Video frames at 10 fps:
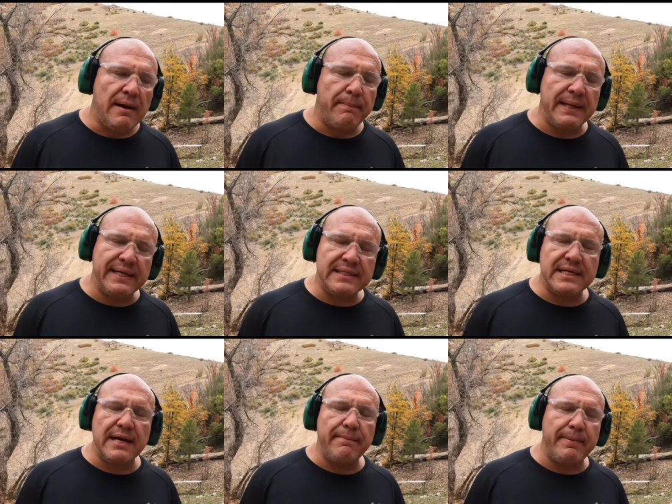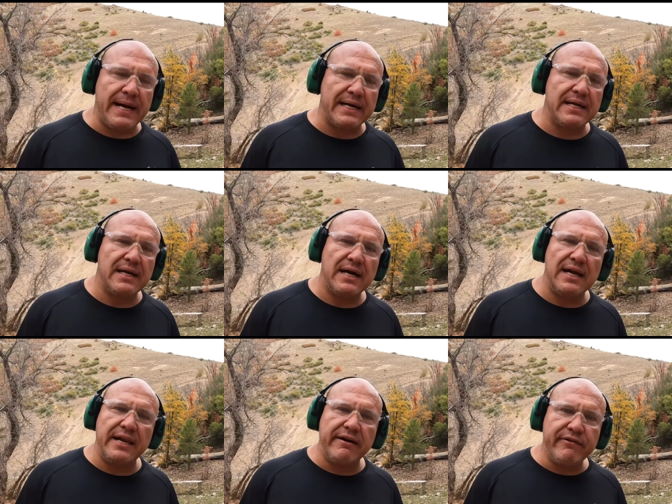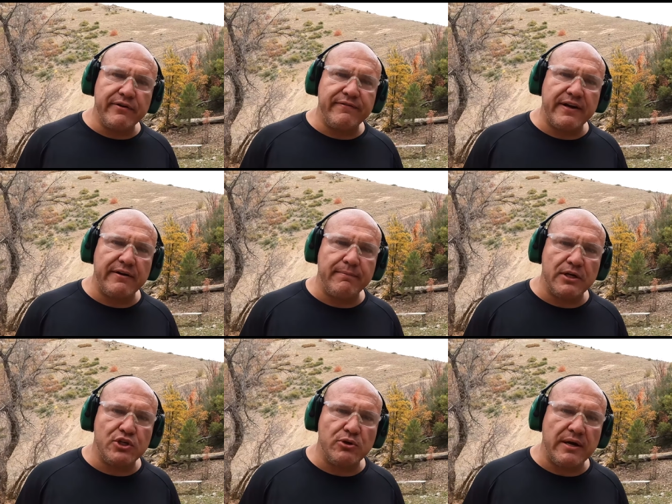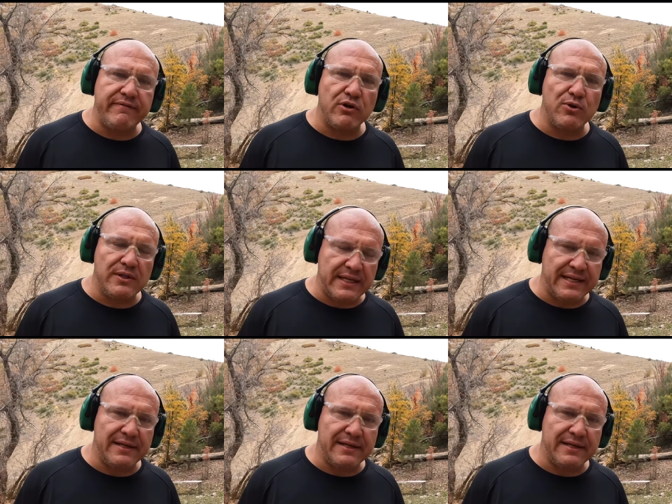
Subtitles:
Please come back. I love you very much. You have a good day.